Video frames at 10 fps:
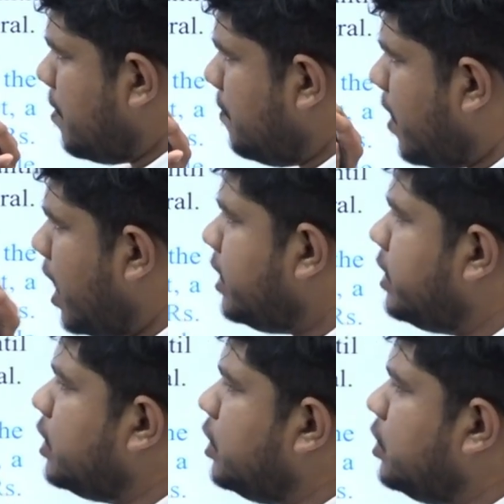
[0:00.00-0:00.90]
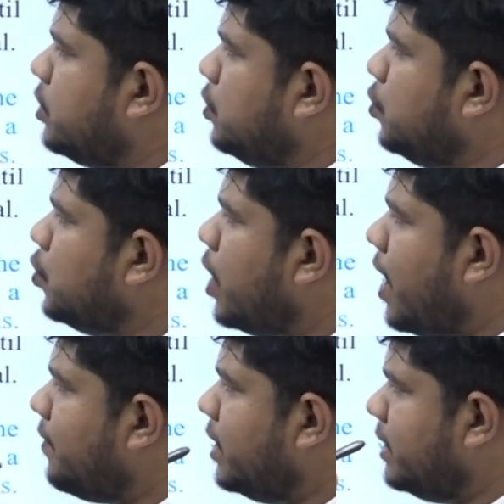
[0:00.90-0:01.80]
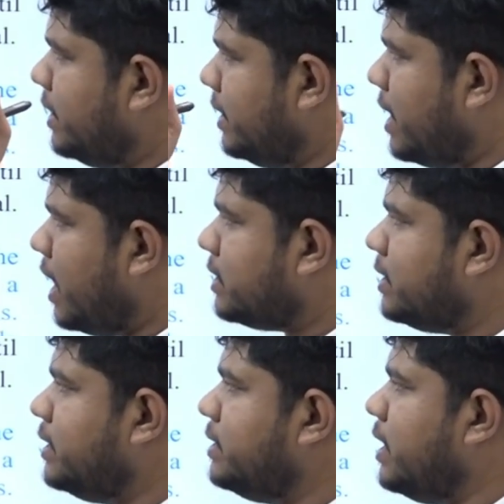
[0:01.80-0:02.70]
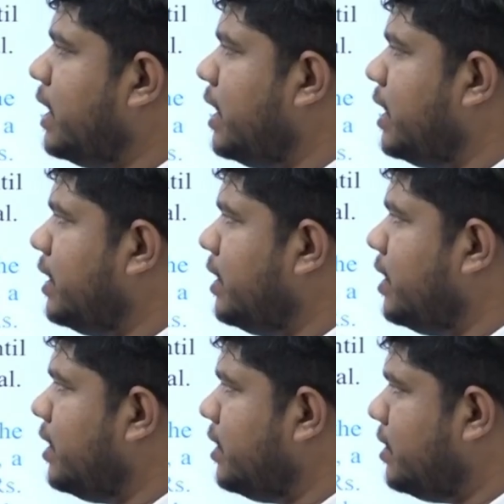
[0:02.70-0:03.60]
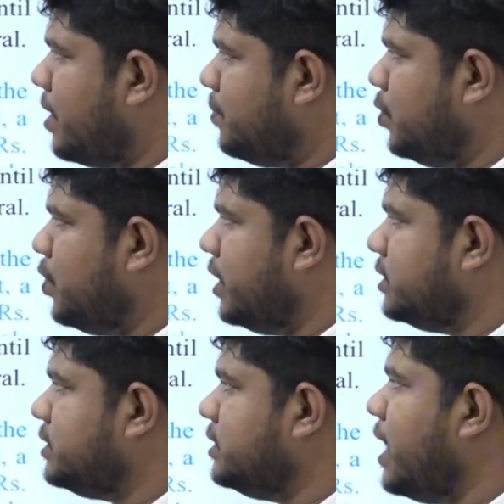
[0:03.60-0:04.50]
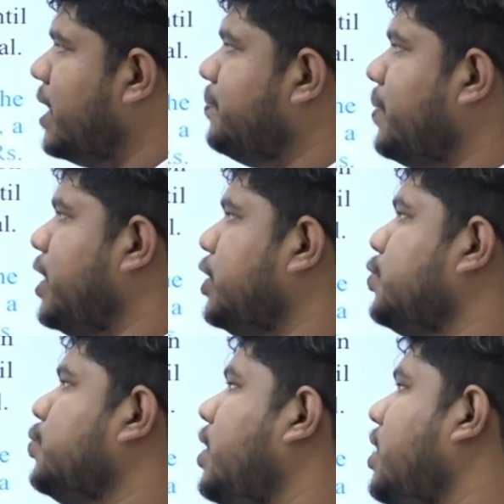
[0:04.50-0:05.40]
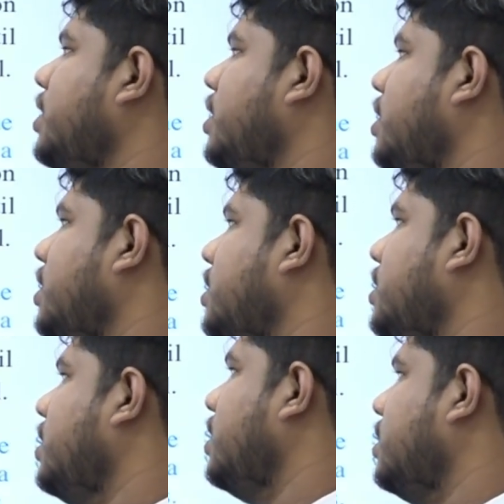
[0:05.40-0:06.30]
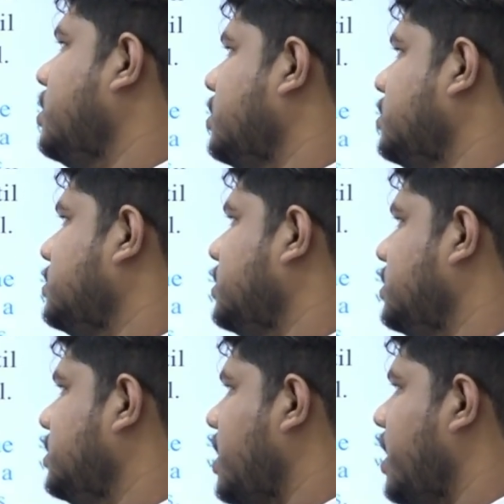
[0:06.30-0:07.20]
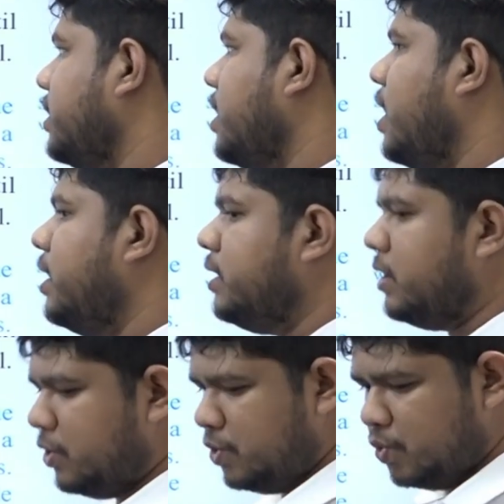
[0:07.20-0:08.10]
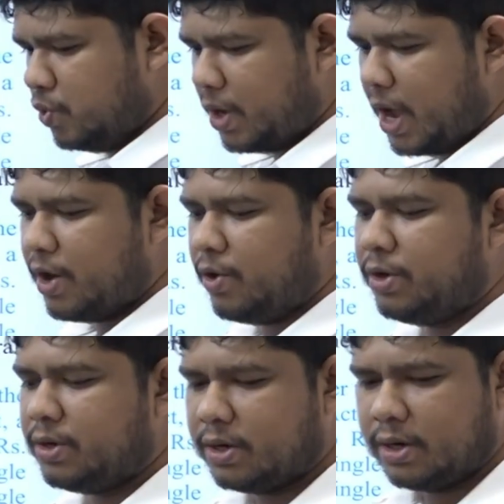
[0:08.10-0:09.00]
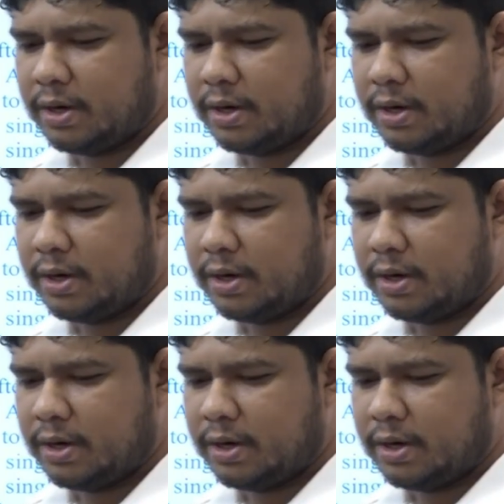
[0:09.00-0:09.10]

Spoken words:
but you haven't deducted WST and paid to the CGIR, you cannot